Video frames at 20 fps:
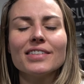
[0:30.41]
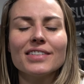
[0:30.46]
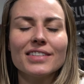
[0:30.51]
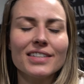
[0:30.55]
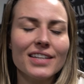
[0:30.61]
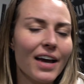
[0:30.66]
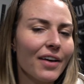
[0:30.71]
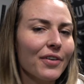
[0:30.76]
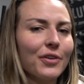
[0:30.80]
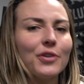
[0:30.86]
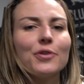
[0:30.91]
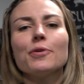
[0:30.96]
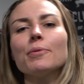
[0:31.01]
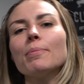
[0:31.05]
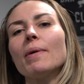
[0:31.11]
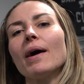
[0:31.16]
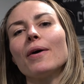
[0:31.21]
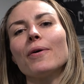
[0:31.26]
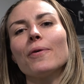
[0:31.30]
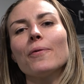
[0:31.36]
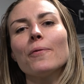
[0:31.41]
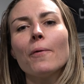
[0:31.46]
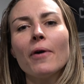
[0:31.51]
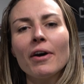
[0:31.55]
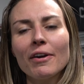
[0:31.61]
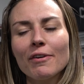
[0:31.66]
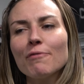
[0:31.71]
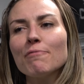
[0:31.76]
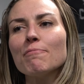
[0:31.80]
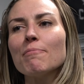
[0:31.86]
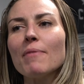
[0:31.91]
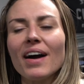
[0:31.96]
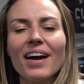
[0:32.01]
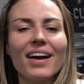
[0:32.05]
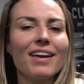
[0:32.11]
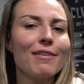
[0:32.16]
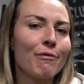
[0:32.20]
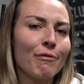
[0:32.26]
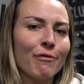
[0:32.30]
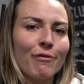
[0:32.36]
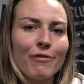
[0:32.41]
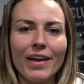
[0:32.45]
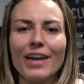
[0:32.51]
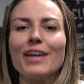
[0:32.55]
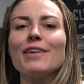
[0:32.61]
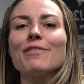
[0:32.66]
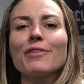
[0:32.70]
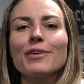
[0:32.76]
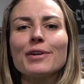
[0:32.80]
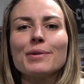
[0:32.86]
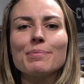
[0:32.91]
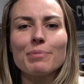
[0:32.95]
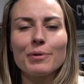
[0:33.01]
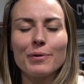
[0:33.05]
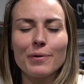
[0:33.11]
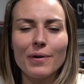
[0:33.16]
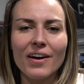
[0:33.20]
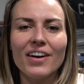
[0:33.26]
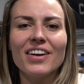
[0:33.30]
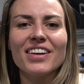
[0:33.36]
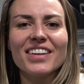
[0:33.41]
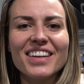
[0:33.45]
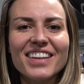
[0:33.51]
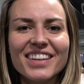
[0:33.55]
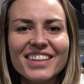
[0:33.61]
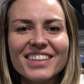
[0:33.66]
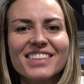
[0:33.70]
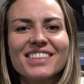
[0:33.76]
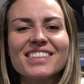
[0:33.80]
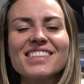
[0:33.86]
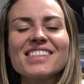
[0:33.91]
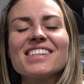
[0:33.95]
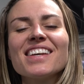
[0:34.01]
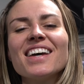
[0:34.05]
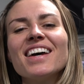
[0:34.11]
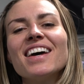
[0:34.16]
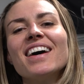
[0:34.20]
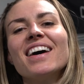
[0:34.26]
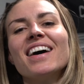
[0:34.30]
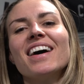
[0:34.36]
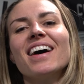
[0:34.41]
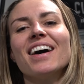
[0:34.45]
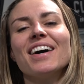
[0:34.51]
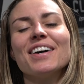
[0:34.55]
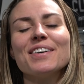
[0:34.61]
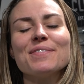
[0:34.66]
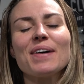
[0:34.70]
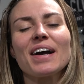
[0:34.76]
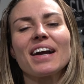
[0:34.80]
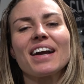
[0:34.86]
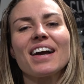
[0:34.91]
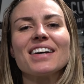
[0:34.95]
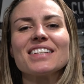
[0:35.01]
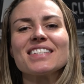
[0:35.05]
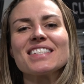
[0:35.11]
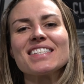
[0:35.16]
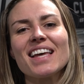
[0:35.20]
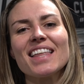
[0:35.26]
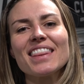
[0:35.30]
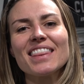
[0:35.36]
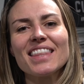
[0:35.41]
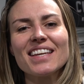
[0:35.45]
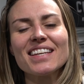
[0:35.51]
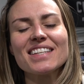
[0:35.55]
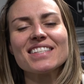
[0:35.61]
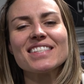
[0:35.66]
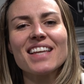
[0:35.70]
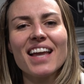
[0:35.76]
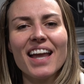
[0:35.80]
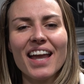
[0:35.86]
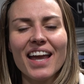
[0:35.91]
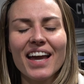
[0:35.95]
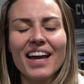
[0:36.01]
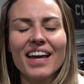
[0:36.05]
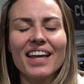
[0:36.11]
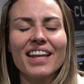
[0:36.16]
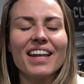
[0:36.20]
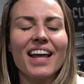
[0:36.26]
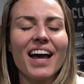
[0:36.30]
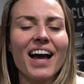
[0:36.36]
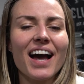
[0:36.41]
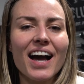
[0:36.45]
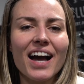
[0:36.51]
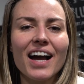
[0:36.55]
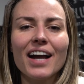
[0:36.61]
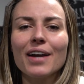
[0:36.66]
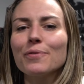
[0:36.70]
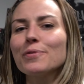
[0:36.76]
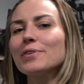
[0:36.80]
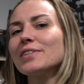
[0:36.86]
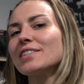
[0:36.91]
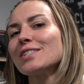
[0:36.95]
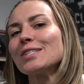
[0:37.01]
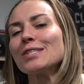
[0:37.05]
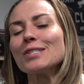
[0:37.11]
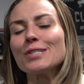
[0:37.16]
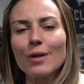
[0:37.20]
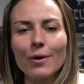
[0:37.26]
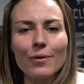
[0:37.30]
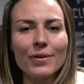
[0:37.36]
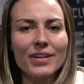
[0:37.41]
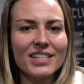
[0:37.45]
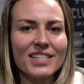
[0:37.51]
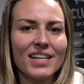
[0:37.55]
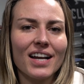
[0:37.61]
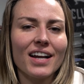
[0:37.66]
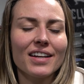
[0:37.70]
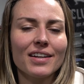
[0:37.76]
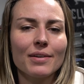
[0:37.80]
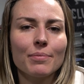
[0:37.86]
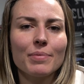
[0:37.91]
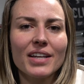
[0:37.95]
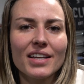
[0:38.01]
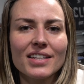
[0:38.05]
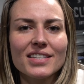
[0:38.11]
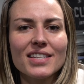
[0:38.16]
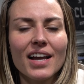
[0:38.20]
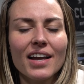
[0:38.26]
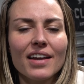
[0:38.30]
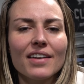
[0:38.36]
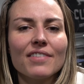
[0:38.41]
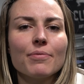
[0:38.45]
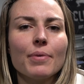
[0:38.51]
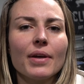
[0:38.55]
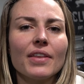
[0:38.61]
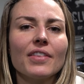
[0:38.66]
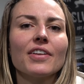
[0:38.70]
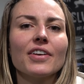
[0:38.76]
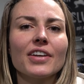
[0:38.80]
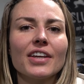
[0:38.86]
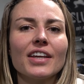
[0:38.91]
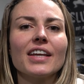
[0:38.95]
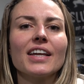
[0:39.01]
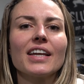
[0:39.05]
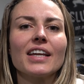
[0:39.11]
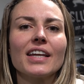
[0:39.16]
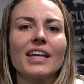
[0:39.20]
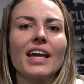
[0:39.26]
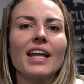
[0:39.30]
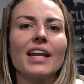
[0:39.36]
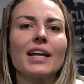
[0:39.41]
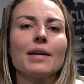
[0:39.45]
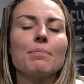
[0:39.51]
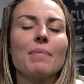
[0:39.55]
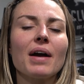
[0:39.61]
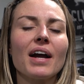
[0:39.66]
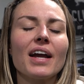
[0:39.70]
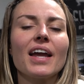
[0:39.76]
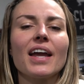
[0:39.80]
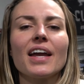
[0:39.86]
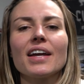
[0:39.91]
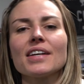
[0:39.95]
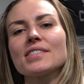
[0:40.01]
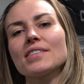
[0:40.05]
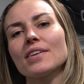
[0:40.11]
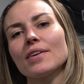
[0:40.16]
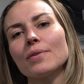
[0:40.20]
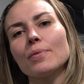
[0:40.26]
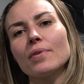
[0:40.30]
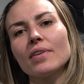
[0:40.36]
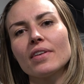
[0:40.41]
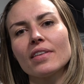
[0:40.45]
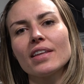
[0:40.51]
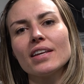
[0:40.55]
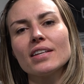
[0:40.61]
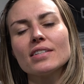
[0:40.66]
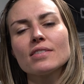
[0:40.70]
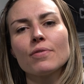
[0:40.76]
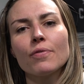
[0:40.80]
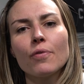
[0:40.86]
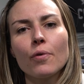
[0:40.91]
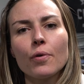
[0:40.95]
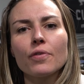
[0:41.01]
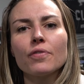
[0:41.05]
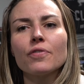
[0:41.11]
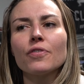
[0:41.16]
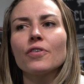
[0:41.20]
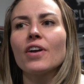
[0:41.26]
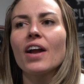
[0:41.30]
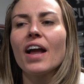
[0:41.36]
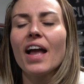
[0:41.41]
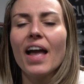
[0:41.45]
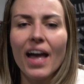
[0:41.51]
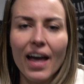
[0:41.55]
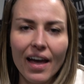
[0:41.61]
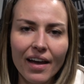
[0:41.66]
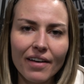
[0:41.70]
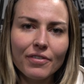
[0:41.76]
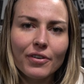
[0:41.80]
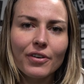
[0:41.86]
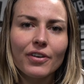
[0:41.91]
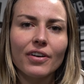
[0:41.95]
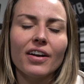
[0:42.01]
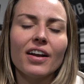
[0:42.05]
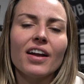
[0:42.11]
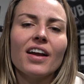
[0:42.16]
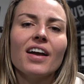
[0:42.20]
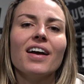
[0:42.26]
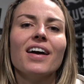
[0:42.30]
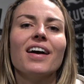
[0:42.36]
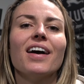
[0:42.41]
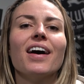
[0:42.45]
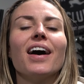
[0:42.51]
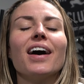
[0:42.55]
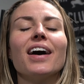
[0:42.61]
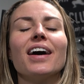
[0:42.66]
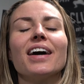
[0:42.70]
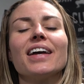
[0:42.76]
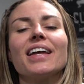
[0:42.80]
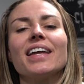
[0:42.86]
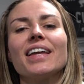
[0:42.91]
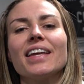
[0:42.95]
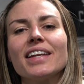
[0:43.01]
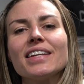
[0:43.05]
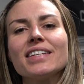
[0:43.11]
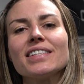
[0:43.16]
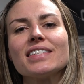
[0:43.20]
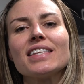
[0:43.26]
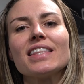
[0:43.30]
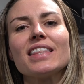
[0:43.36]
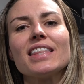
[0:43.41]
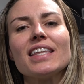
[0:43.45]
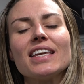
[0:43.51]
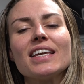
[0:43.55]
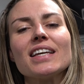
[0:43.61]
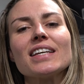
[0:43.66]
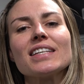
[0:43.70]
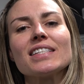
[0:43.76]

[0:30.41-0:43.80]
tell you about one of my favorite products. I got sent this and I was so excited because I have been looking at getting my hands on one of these for forever. It is the